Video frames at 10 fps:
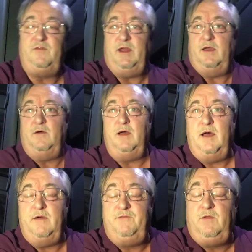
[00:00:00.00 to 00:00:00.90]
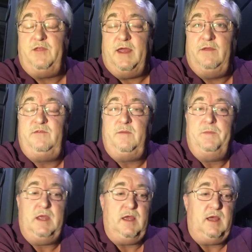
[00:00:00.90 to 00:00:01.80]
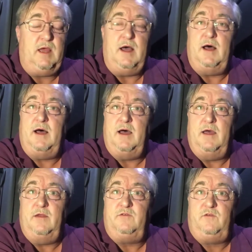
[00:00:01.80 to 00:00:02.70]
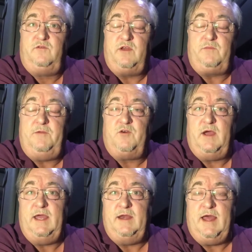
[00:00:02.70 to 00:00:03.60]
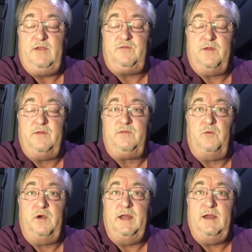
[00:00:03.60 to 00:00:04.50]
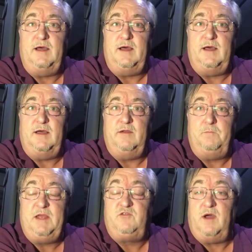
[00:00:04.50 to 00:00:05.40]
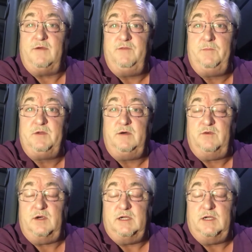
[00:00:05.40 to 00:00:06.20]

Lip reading: video, a few things. Just before I hit Nashville this morning, big truck flipped over